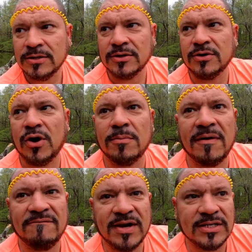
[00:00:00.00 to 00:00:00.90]
They're gnawing
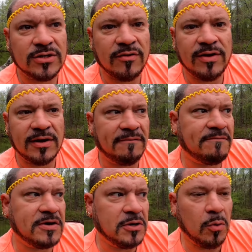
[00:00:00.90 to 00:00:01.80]
my face off like a
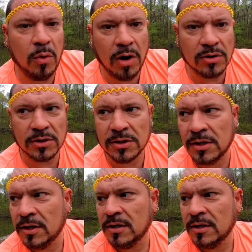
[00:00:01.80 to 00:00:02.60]
freaking walker.